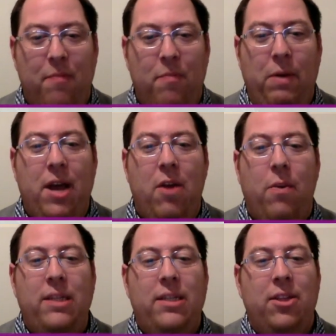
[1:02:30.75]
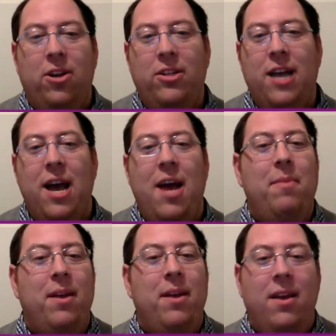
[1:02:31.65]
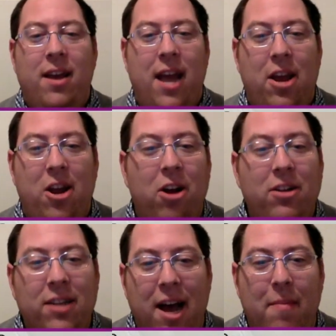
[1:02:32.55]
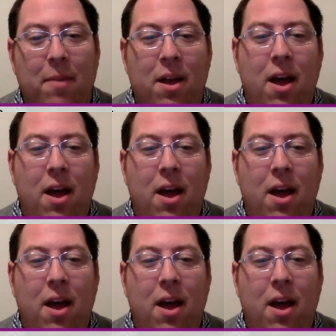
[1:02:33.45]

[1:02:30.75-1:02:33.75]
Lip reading: We've kind of wasted their time and our time.